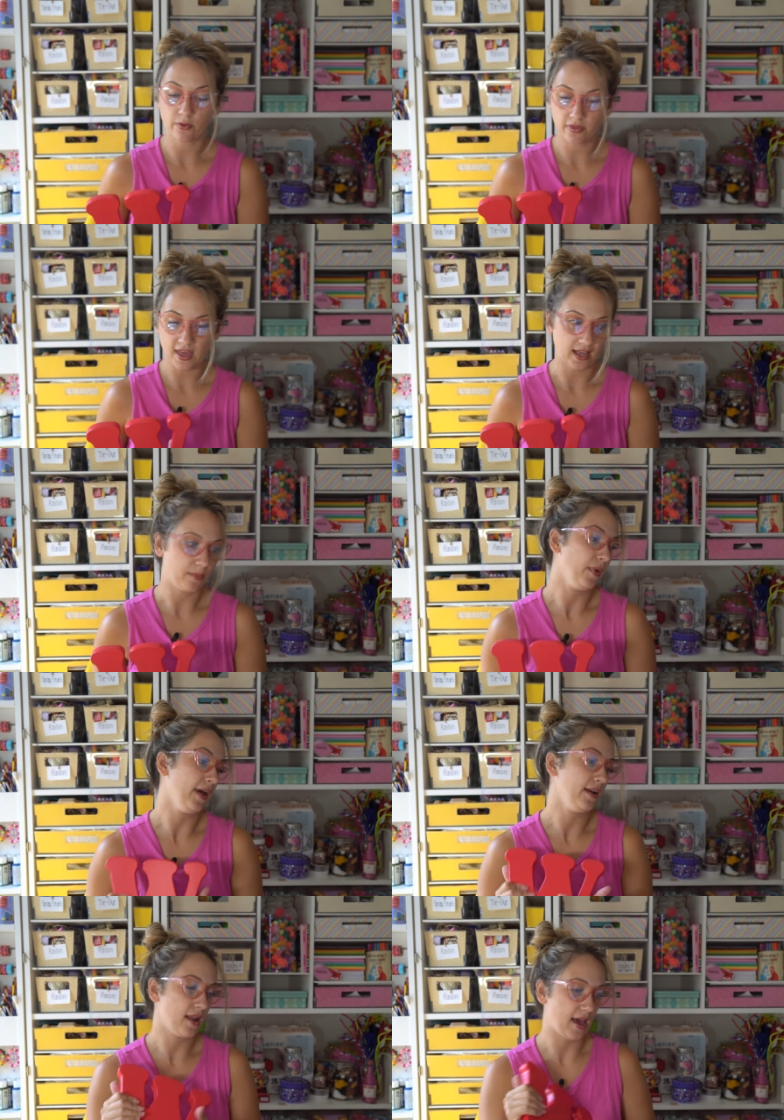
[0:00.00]
you think,
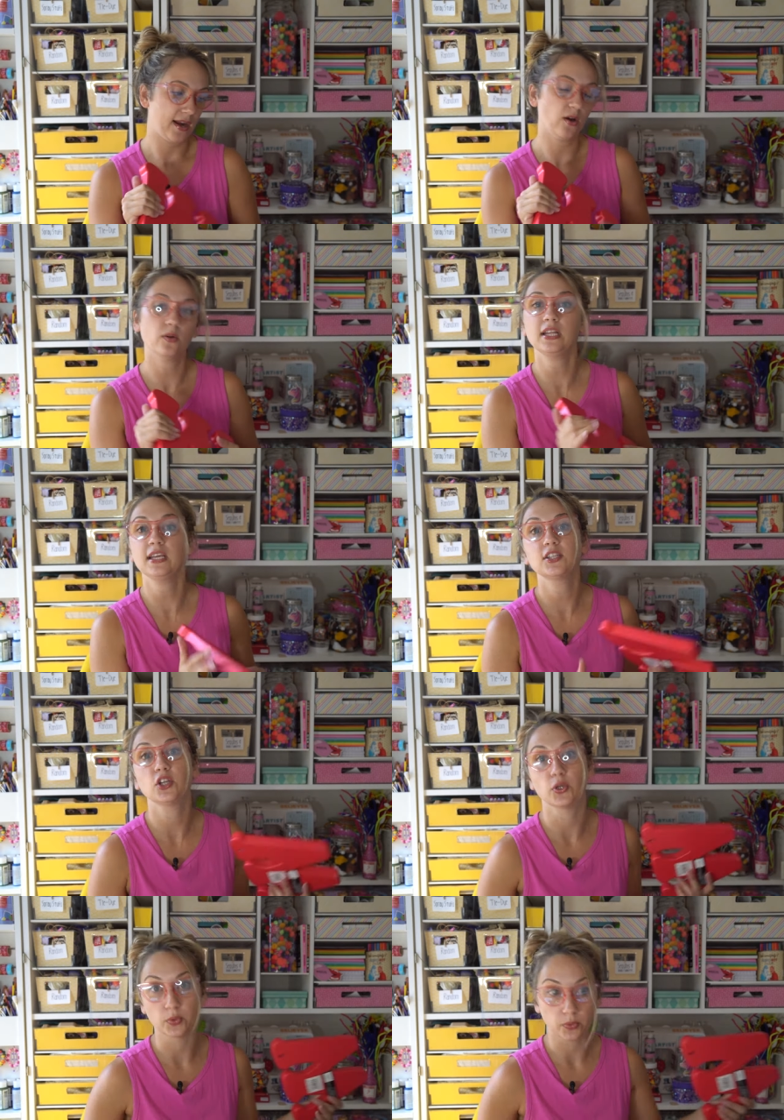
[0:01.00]
but I don't need
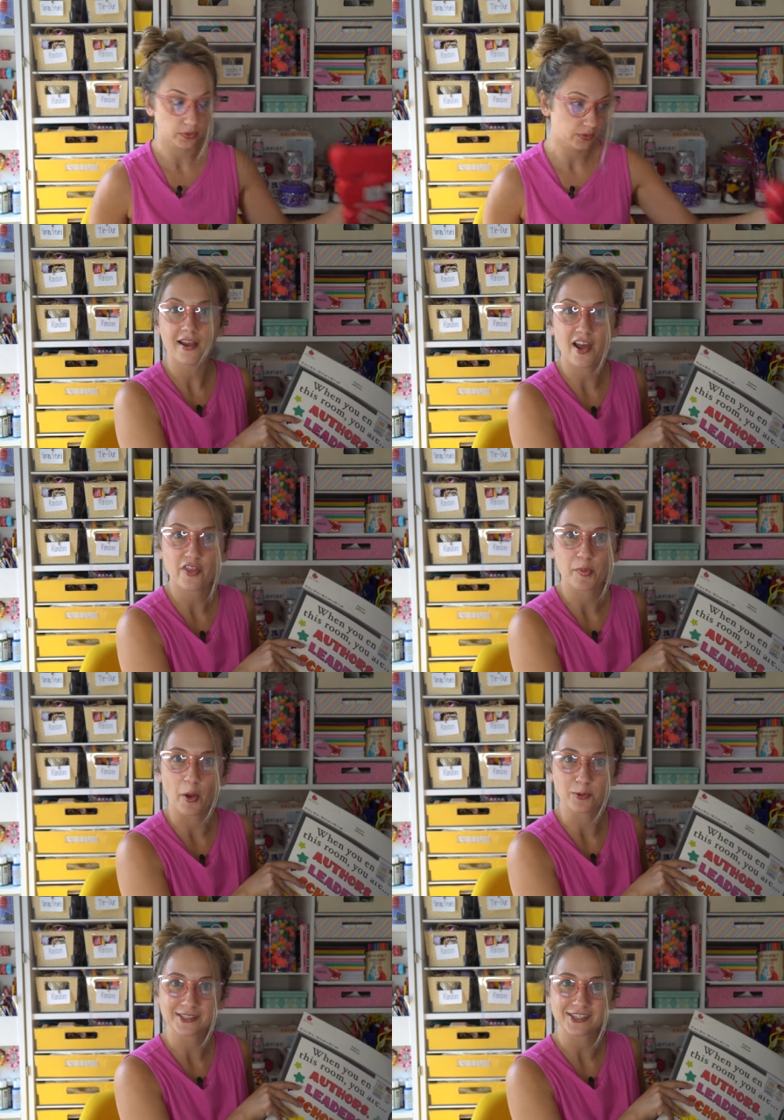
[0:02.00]
to. Another
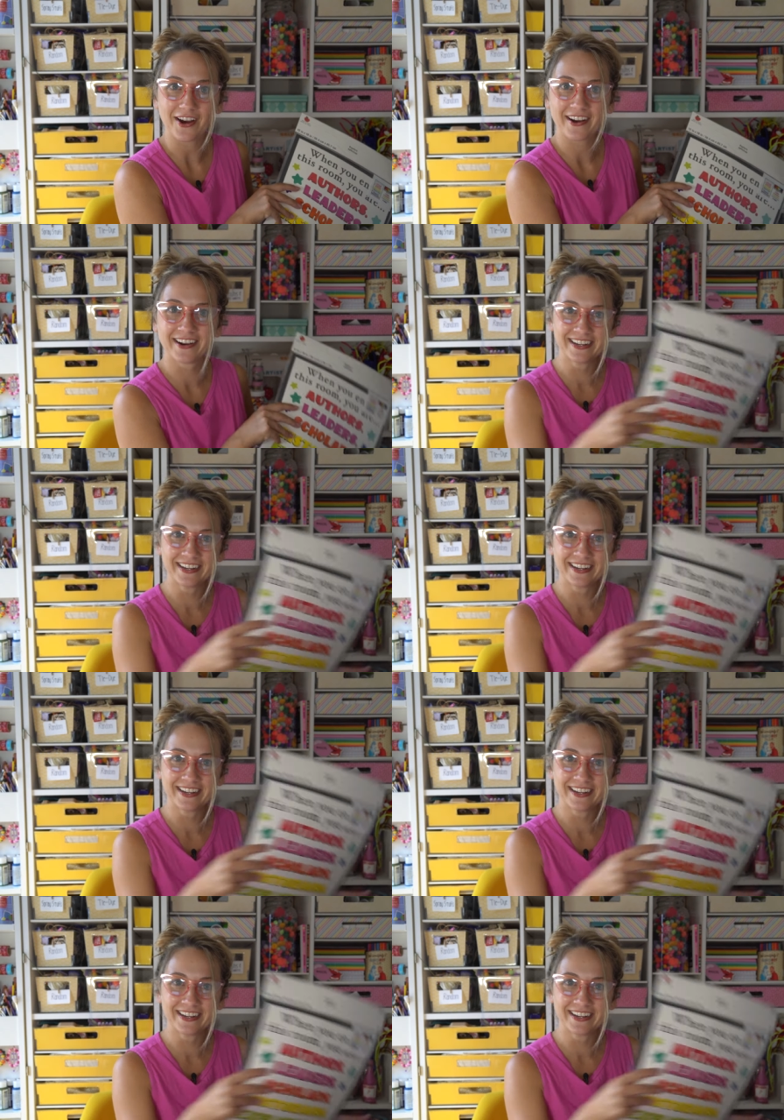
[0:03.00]
poster.